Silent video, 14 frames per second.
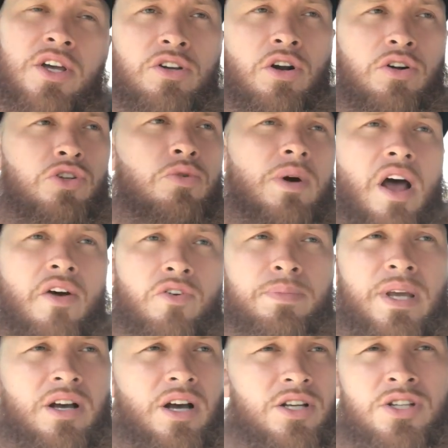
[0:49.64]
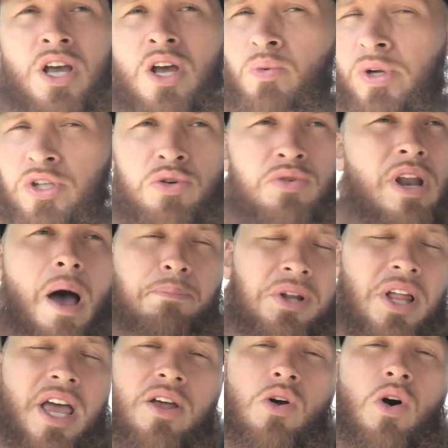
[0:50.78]
you know, do whatever because we do not
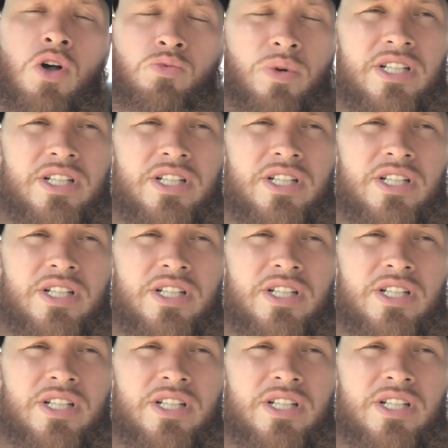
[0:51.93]
plan on